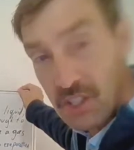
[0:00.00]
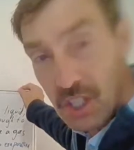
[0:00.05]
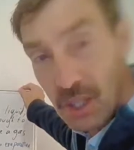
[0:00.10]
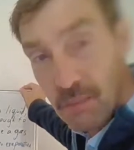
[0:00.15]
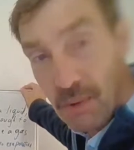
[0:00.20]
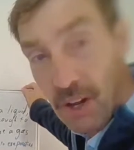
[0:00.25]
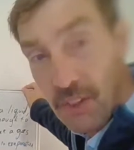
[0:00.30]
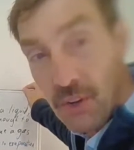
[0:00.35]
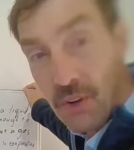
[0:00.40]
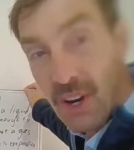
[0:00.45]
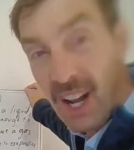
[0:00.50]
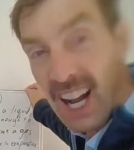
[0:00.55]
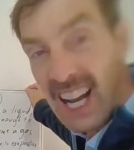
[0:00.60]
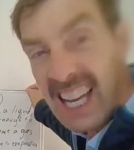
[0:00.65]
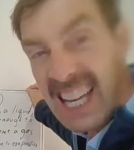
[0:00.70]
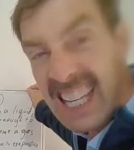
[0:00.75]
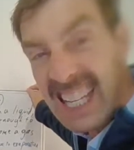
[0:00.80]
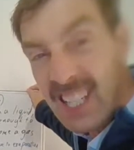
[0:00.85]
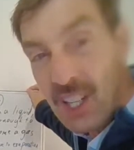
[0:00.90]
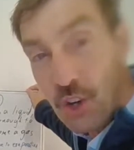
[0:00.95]
some other
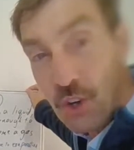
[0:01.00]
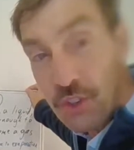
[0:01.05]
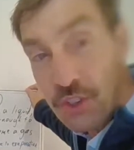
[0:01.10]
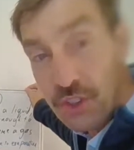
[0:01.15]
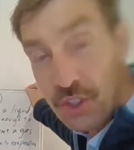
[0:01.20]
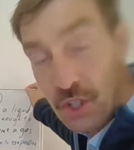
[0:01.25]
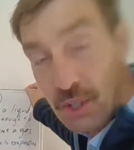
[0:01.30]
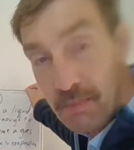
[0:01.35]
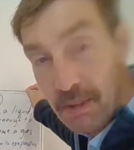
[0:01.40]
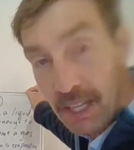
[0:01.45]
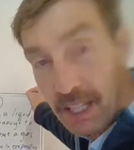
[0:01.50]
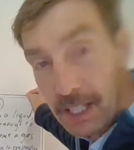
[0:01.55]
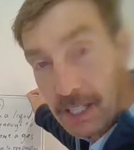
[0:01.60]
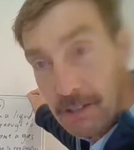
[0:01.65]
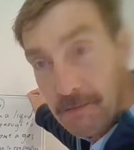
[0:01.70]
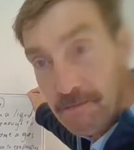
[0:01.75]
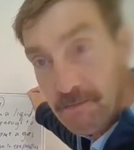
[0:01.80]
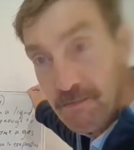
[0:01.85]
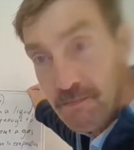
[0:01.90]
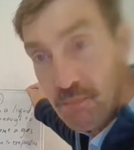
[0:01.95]
endothermic
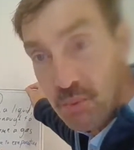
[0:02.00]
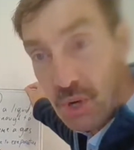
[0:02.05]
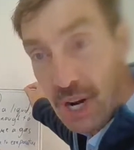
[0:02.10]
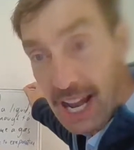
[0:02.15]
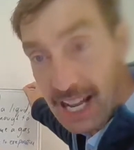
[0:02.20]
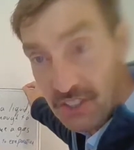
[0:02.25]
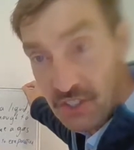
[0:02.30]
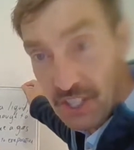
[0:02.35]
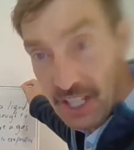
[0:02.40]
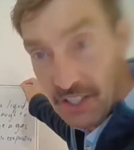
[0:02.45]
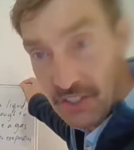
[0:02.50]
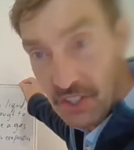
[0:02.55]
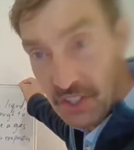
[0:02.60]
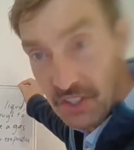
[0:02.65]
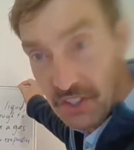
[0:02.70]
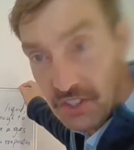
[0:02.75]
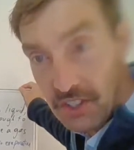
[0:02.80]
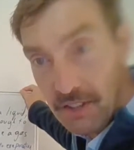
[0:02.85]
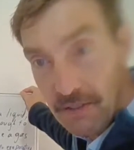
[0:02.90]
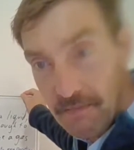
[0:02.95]

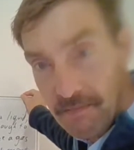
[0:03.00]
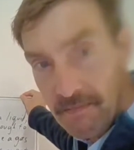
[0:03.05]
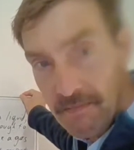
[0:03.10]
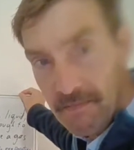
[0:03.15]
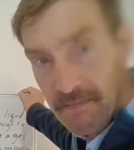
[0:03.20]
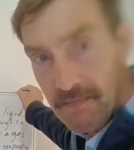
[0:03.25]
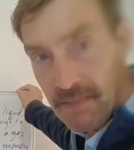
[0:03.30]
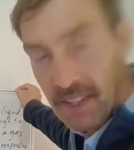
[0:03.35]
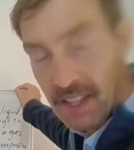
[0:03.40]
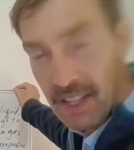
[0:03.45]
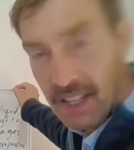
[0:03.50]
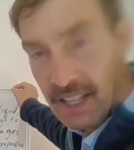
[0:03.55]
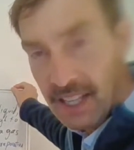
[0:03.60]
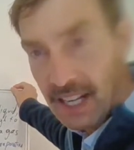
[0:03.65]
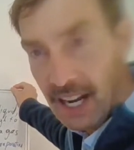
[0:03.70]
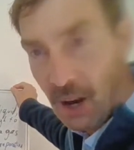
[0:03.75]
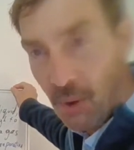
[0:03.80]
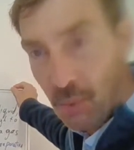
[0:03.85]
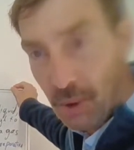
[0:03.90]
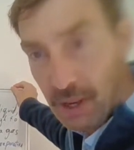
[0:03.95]
processes? And I'll